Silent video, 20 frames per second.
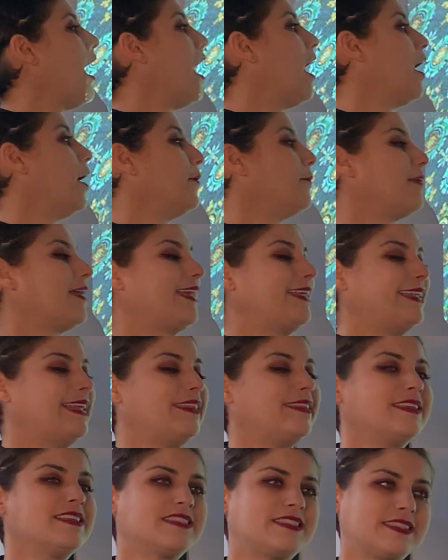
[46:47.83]
Um, and
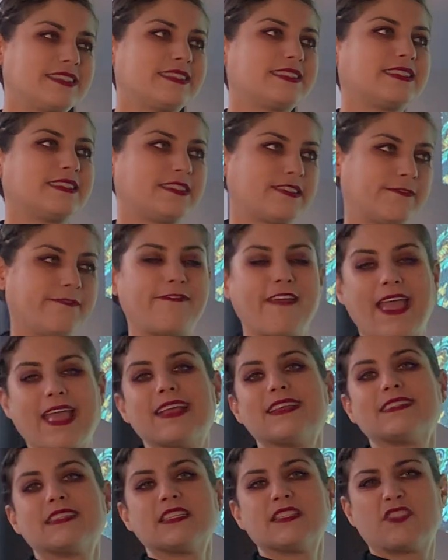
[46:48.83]
in this
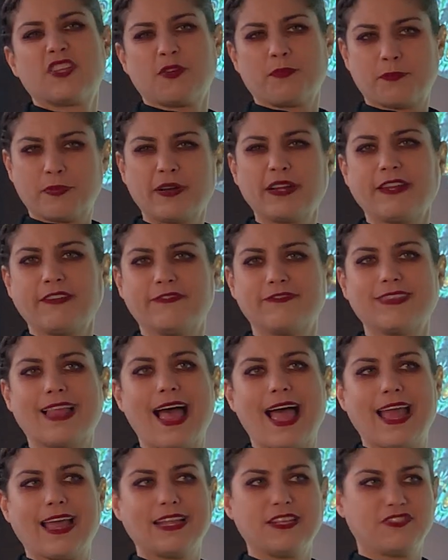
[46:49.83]
phase, they're pretty
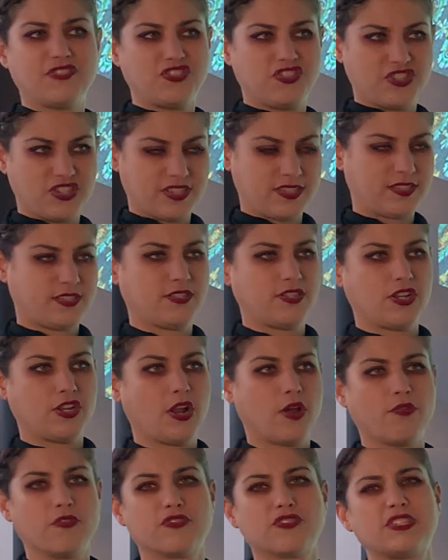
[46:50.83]
flat. It's just,
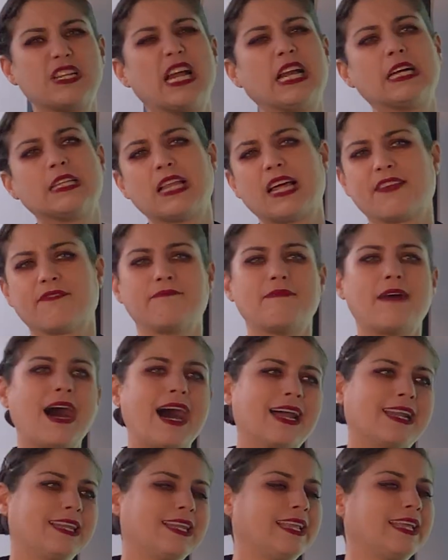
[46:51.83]
you know, there's not a lot of
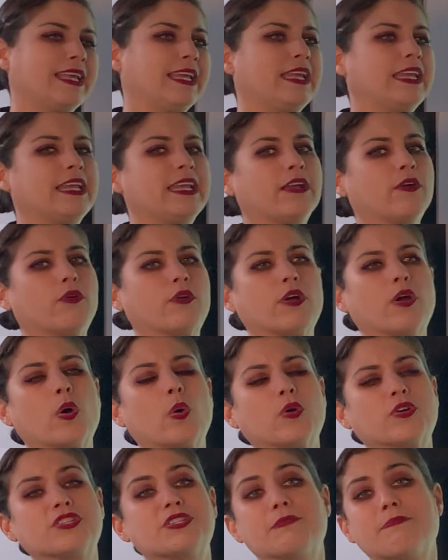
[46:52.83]
modeling or,
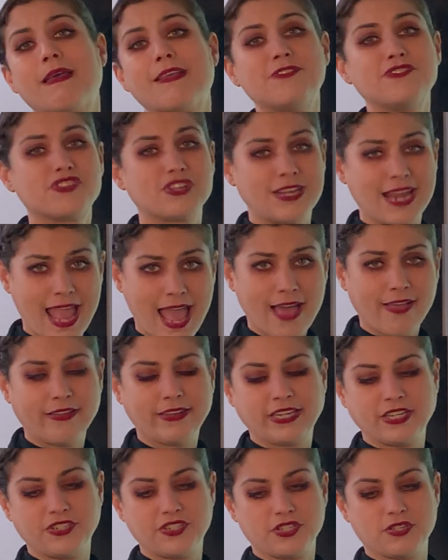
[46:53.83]
or
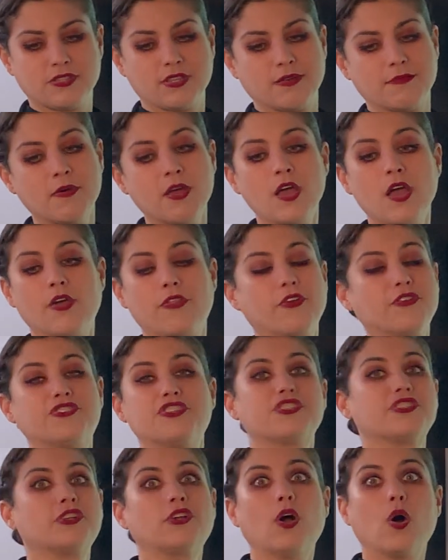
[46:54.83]
dimensionality to them. They're
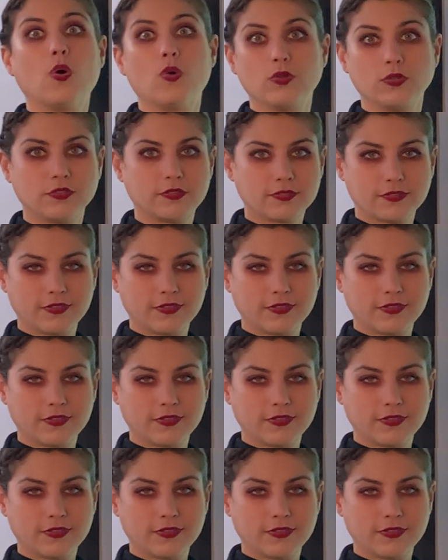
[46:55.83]
just gold.